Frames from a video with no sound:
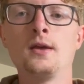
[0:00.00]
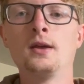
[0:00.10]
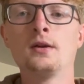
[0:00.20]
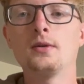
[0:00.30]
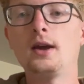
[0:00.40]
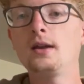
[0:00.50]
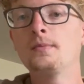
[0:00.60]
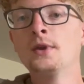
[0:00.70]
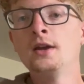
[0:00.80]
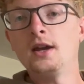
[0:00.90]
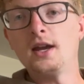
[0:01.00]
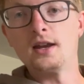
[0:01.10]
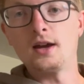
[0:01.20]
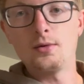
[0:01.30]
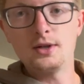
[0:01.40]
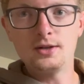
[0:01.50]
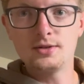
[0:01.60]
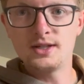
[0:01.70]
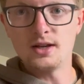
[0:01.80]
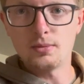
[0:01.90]
Right? And I would
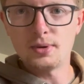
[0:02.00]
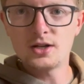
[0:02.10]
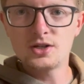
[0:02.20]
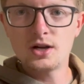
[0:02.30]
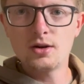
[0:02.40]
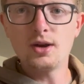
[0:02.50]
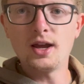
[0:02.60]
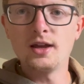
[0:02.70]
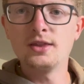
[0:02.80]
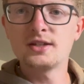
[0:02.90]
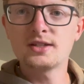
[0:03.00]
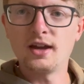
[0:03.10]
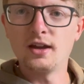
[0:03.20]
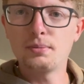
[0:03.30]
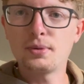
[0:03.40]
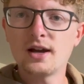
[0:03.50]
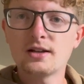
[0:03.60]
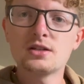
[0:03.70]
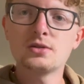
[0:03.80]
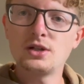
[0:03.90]
use the arpeggio and the scale.
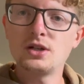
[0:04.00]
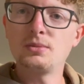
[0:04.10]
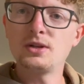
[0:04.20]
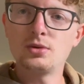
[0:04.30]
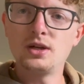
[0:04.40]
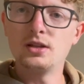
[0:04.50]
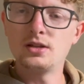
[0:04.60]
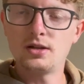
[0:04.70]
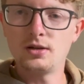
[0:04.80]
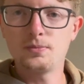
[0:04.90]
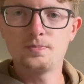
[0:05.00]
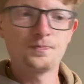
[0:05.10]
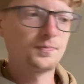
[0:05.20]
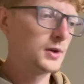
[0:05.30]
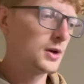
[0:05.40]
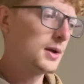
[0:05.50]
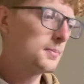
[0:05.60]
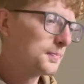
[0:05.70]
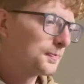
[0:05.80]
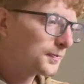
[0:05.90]
Practice switching between the two, okay?
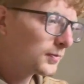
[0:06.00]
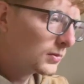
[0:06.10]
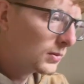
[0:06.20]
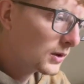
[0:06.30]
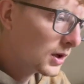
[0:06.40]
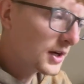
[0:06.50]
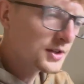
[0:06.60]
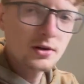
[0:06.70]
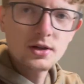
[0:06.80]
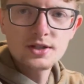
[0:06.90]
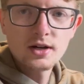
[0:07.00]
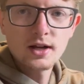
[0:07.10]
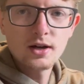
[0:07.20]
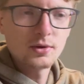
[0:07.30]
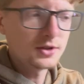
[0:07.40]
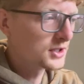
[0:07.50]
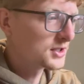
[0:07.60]
All right, so I'll start out with just the